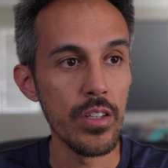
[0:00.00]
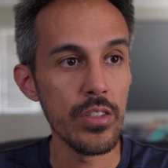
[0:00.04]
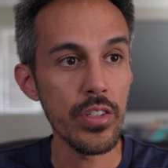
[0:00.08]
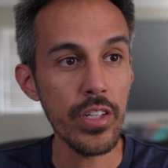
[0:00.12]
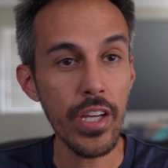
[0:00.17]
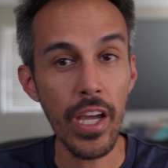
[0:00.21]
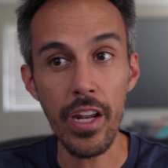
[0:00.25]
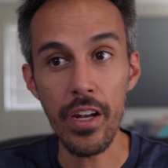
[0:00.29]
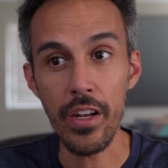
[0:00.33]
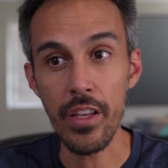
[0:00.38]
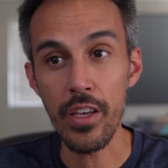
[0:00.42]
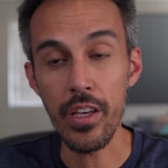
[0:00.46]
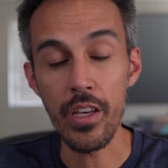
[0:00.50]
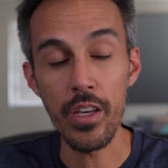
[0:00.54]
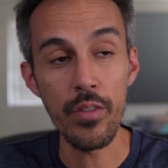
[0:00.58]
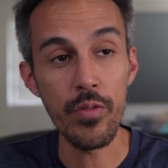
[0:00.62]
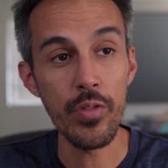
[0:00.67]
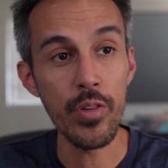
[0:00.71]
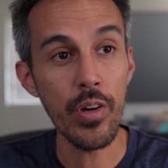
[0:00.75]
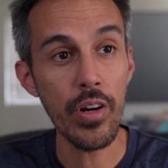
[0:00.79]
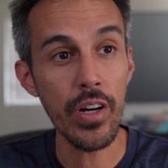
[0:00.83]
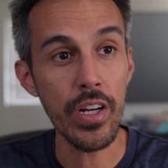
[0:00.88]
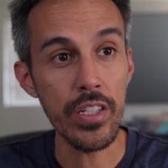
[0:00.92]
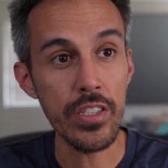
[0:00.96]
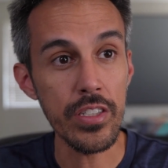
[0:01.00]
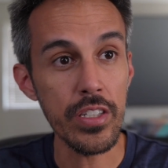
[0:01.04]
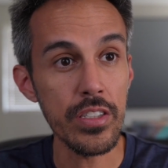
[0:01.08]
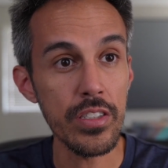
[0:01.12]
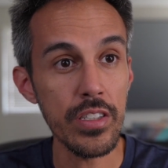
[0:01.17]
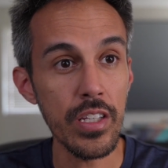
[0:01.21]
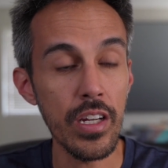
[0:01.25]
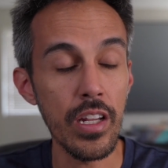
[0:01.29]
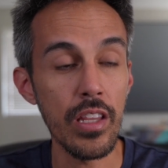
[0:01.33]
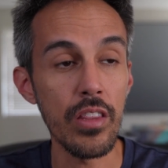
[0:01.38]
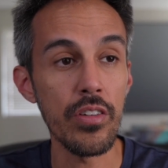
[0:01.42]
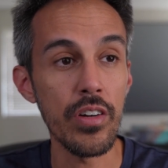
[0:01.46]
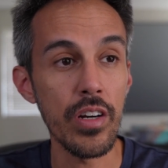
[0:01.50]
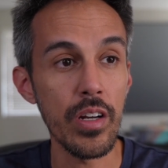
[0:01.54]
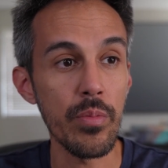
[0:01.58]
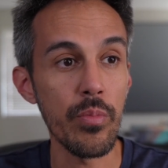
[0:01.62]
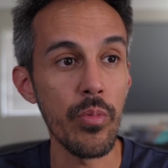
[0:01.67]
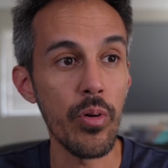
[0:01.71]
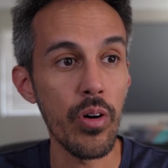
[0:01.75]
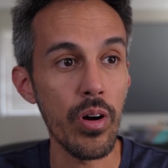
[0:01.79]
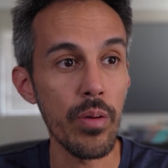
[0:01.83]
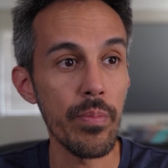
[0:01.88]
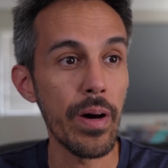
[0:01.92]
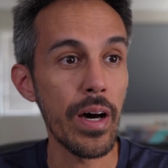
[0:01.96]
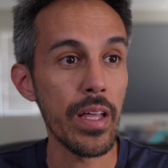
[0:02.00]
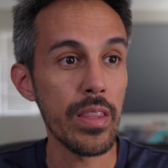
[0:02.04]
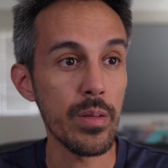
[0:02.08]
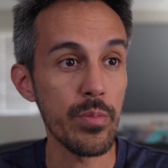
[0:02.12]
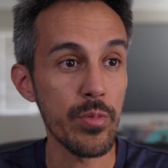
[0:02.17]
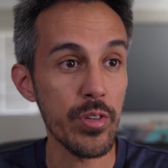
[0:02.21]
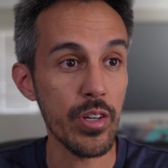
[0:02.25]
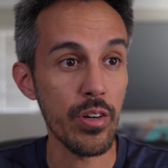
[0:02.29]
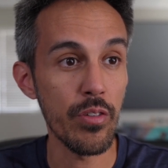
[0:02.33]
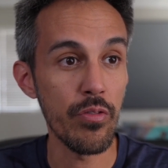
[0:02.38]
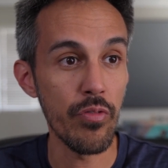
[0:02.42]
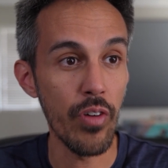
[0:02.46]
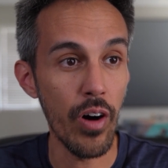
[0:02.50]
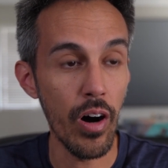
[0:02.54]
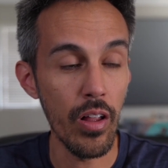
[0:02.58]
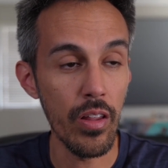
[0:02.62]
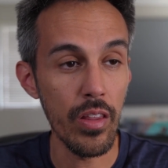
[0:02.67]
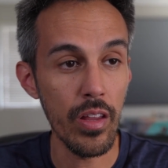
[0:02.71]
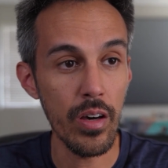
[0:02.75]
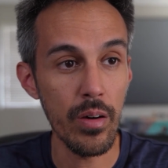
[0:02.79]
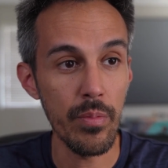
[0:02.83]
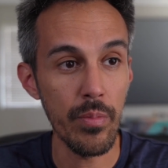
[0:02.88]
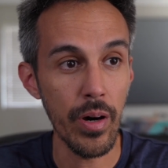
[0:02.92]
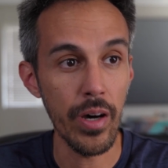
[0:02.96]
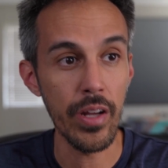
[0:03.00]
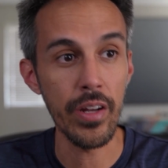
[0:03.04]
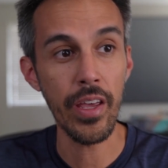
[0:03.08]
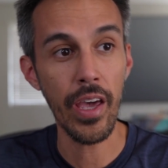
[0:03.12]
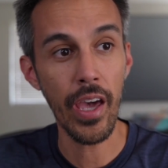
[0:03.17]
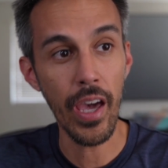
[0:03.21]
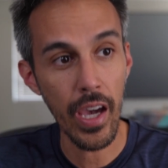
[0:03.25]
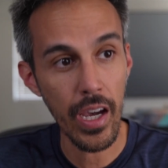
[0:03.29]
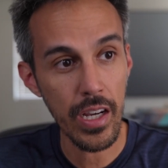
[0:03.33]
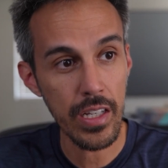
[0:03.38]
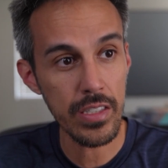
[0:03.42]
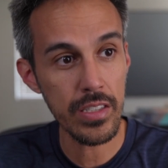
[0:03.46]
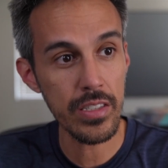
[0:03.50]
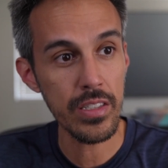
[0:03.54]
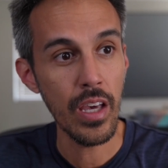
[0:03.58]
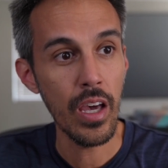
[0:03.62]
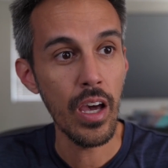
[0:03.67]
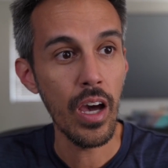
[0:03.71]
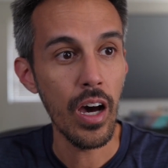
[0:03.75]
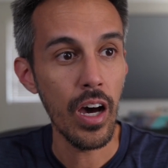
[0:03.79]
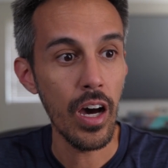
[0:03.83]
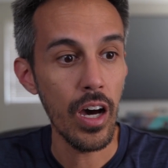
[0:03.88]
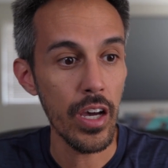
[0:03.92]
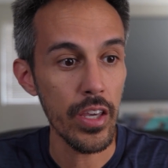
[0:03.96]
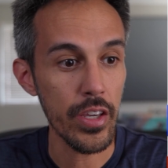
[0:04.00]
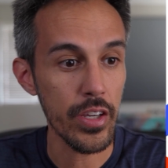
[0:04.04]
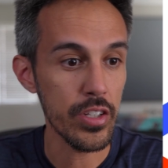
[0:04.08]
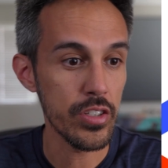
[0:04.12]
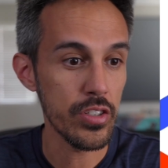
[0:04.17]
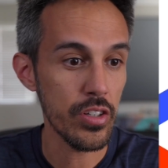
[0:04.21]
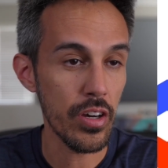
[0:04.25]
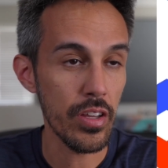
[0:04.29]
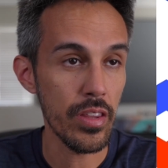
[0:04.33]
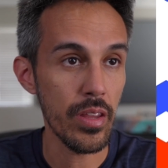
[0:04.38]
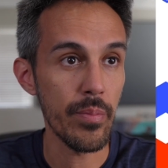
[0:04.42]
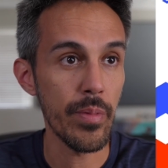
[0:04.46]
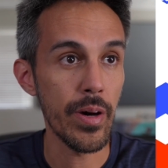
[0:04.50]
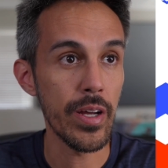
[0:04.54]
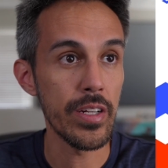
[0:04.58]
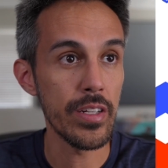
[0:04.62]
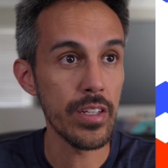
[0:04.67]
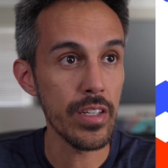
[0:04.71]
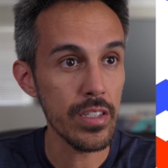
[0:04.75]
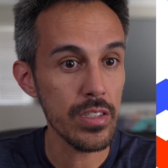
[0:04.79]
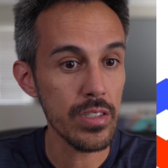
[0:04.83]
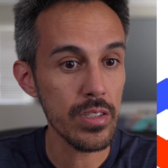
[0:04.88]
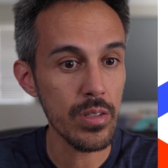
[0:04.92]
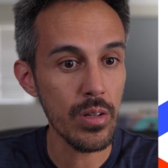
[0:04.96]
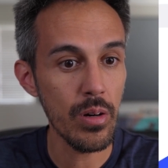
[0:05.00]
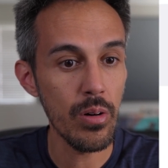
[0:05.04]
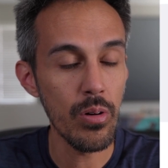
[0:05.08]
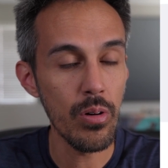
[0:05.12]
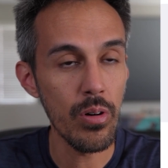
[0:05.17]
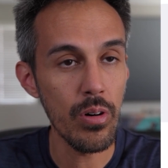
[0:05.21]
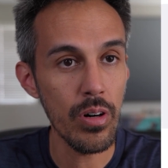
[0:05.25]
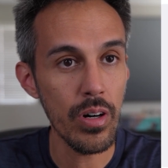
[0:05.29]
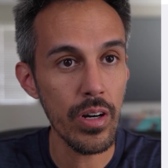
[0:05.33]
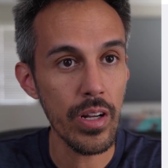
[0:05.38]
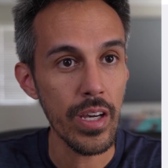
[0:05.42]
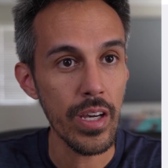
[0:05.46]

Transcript: again, if you're interested in learning more about them, you can follow them on X. You can join them on Discord.